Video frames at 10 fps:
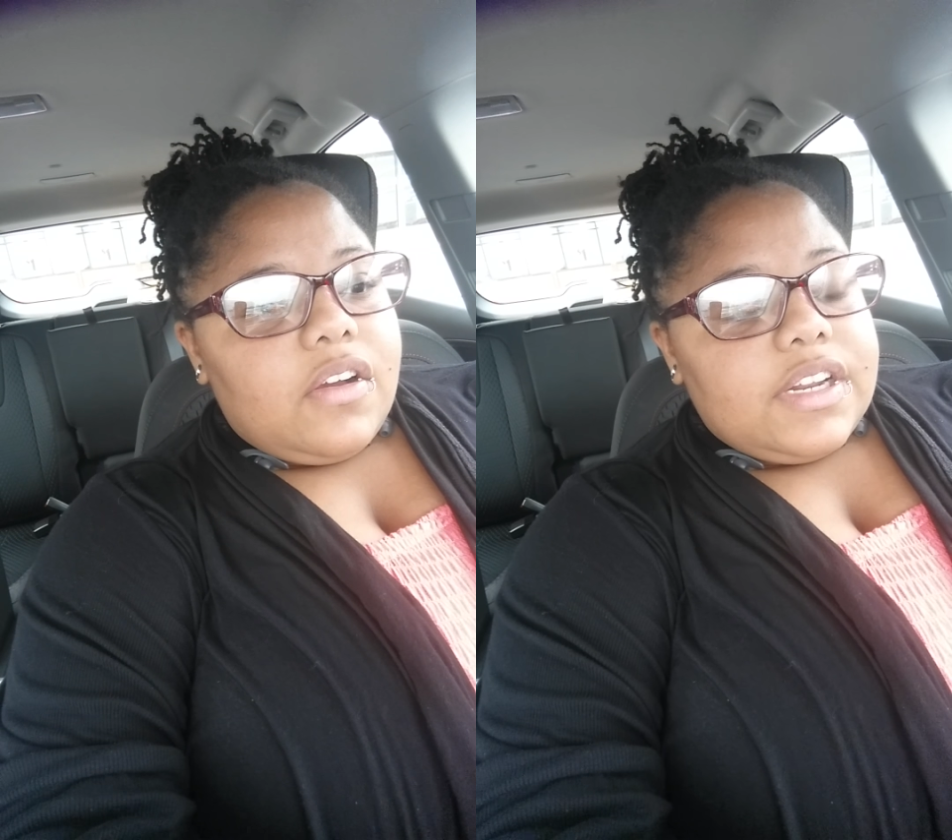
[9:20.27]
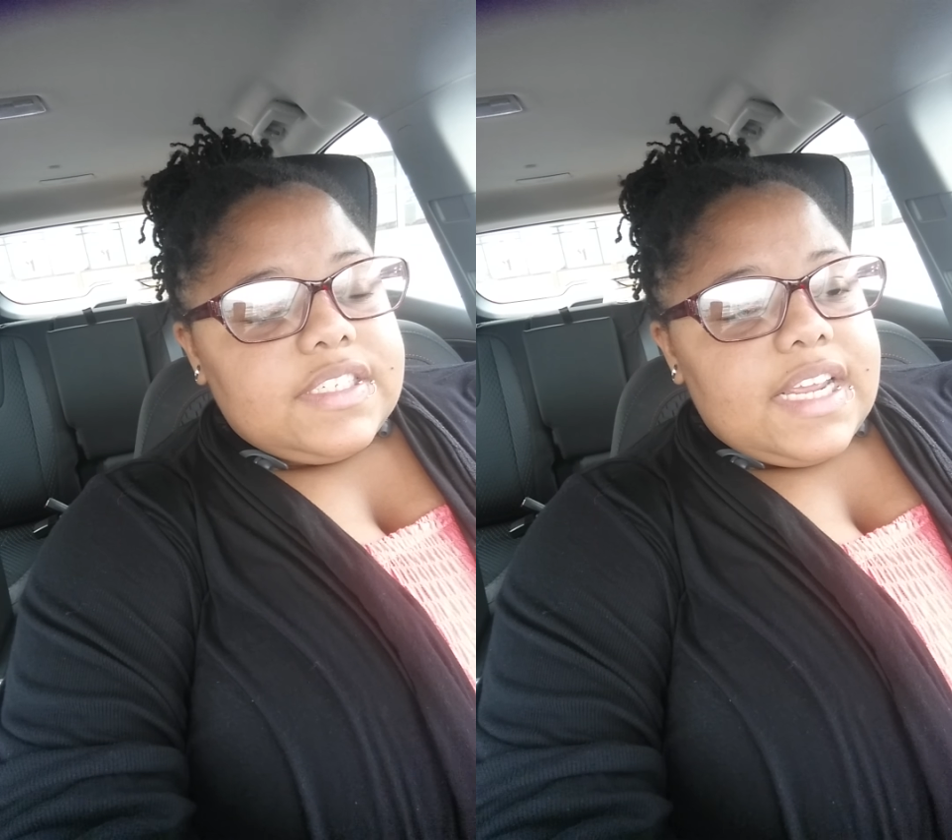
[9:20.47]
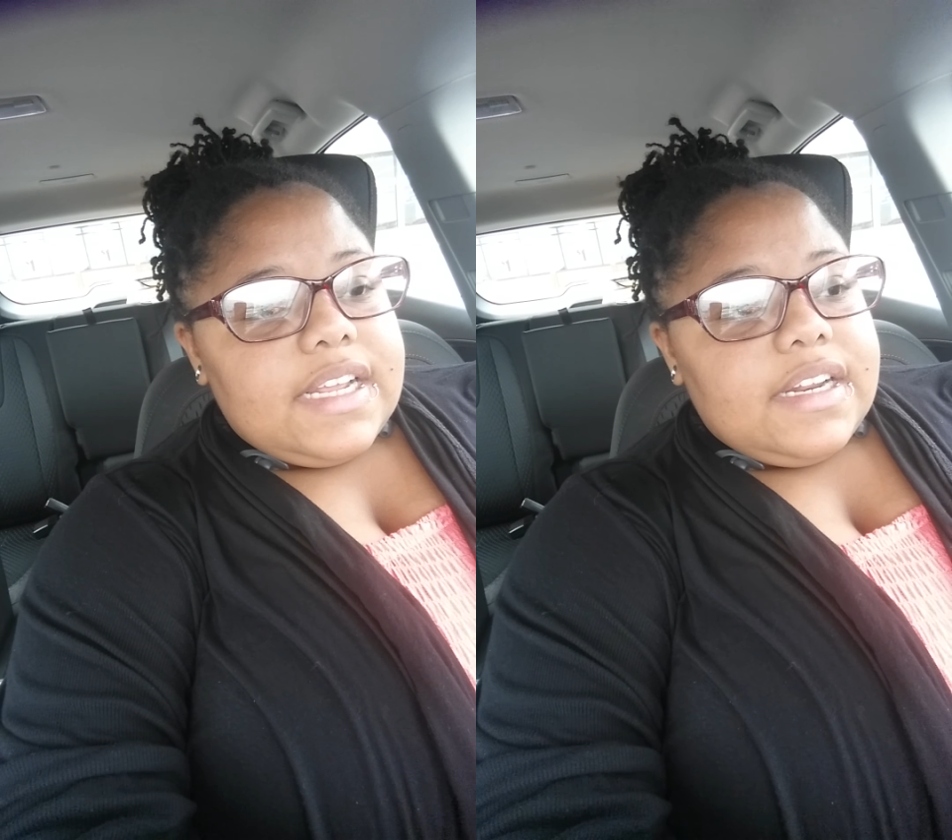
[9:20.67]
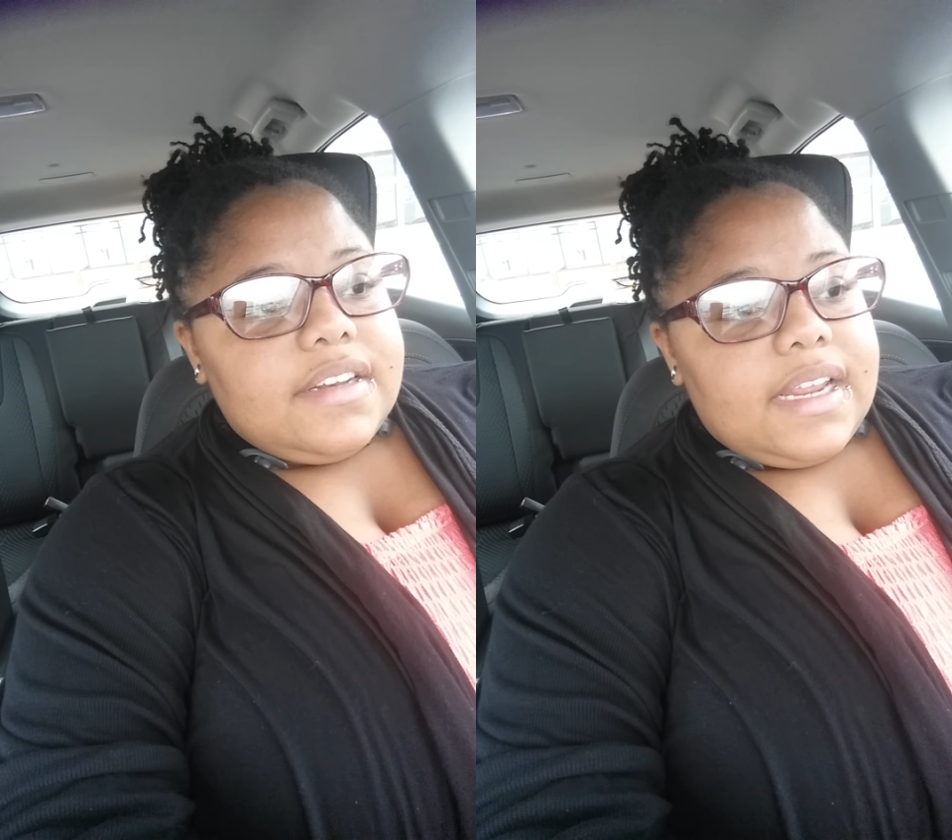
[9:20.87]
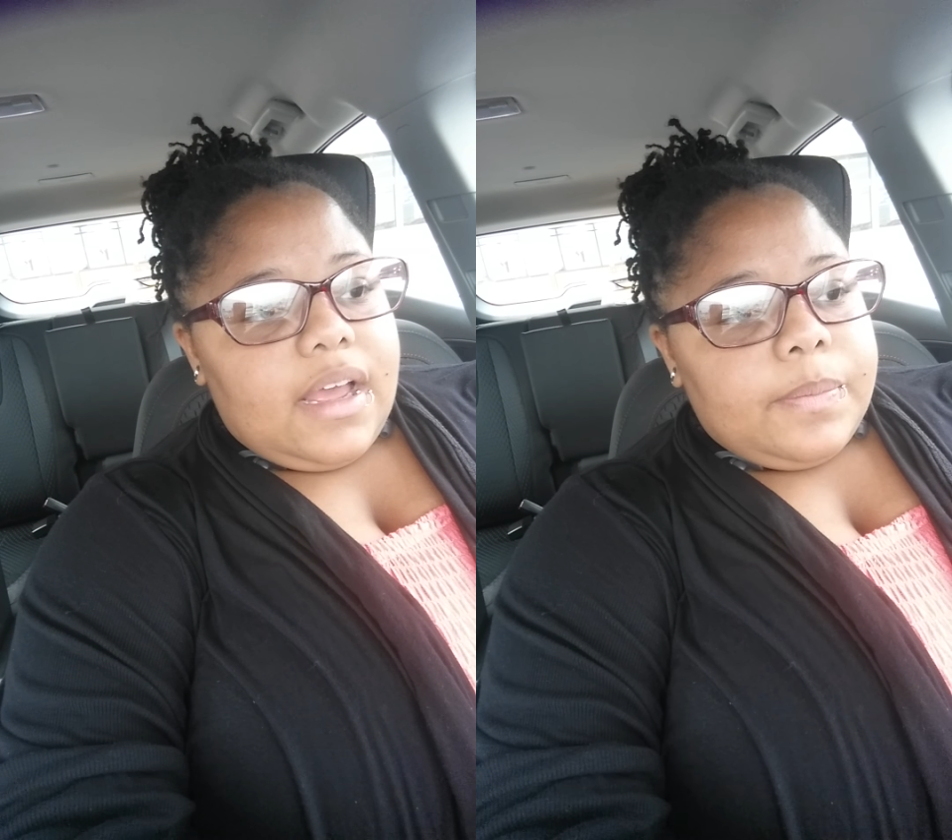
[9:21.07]
on a day in and
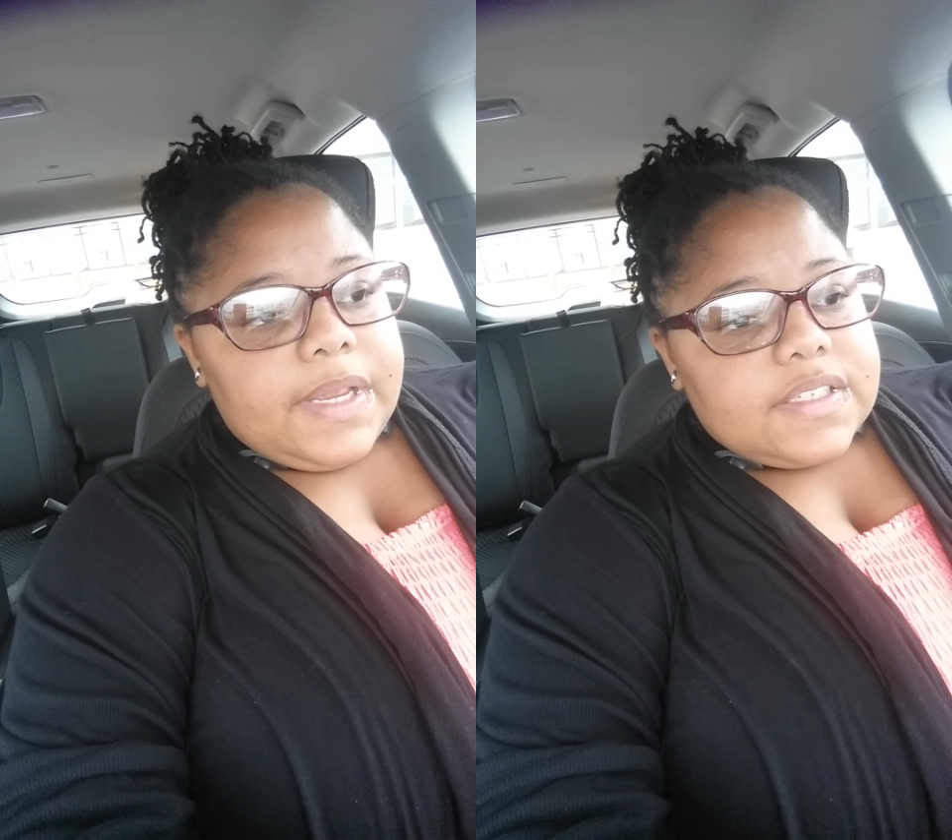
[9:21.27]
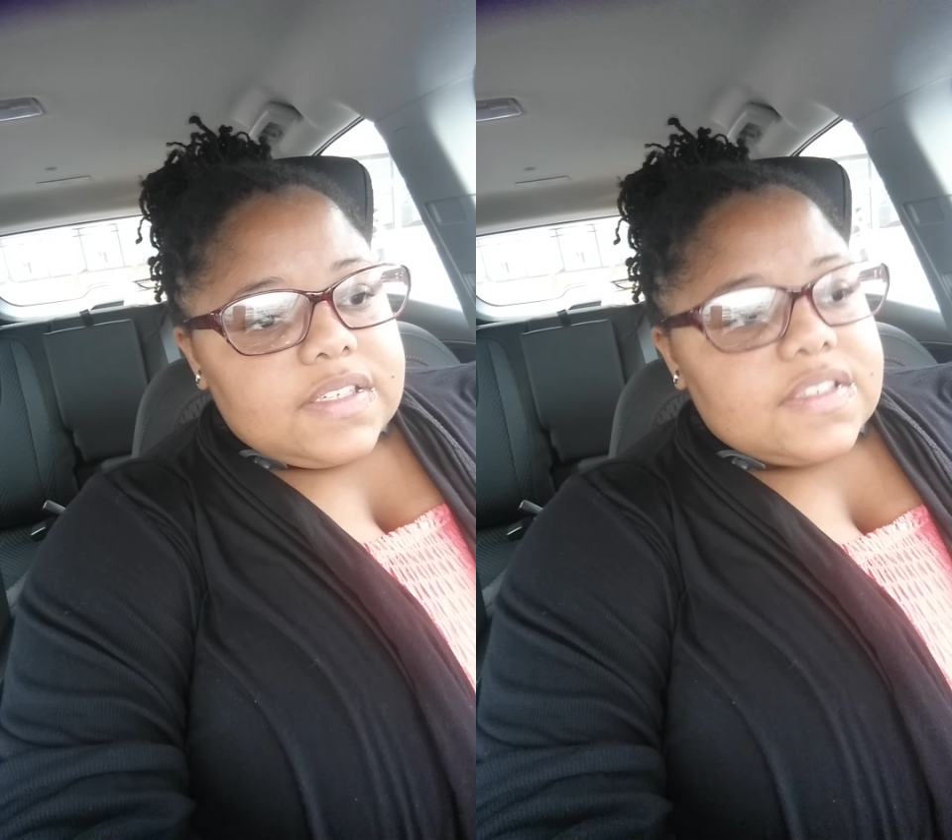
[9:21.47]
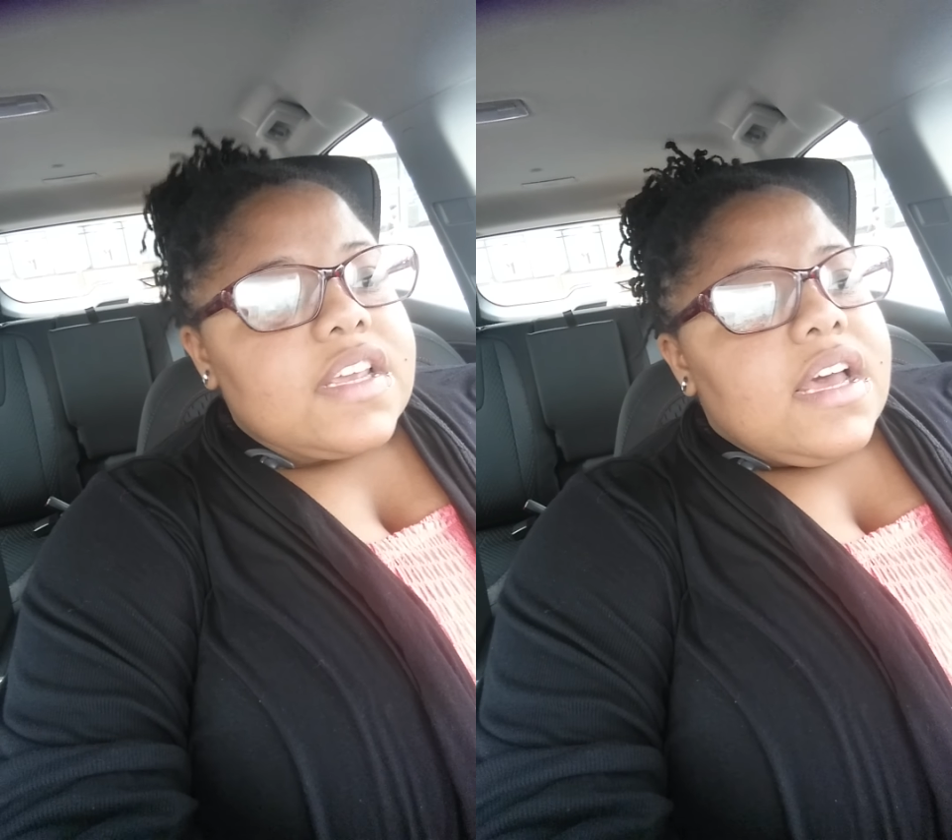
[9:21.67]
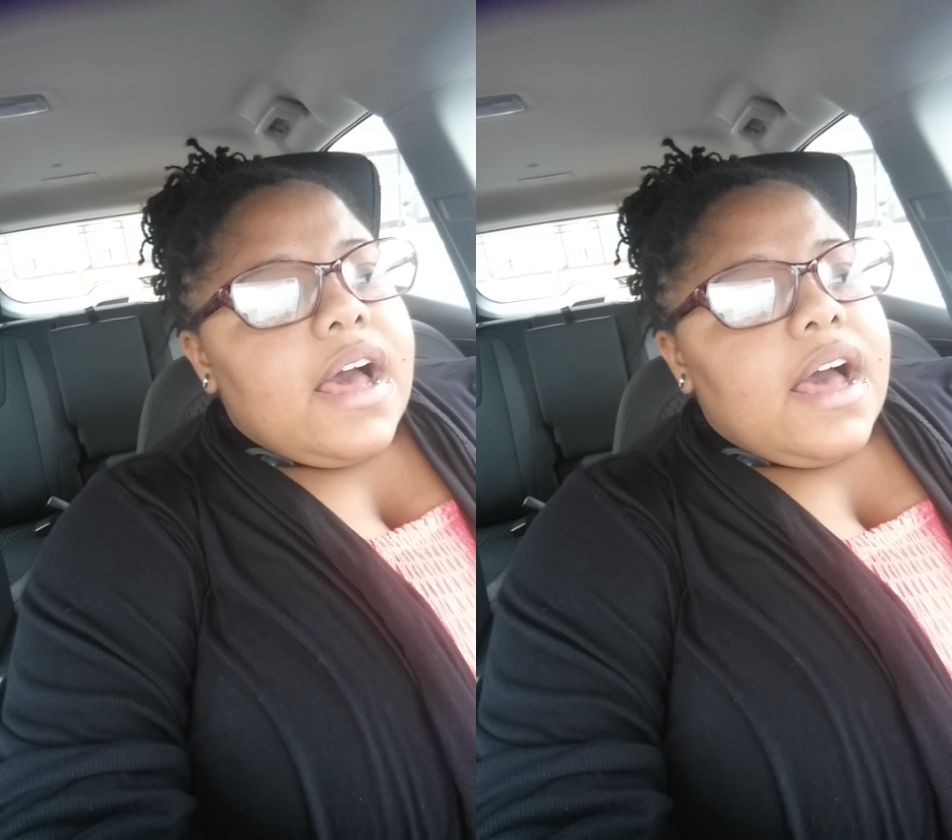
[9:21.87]
day out basis.